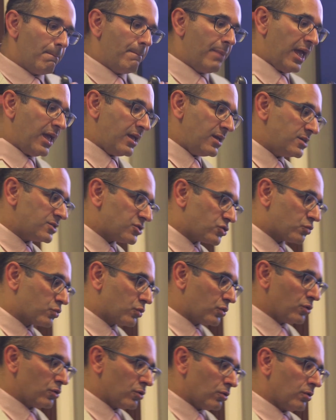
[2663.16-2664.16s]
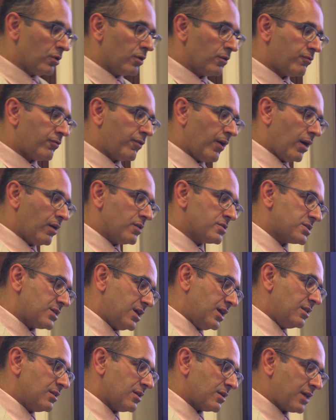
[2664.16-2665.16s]
Bayes' rule
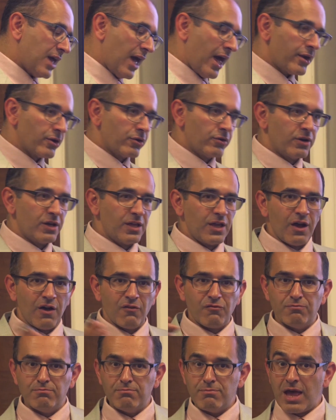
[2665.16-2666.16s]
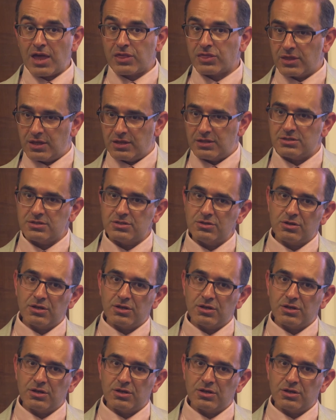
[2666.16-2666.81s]
falls in the category of methods.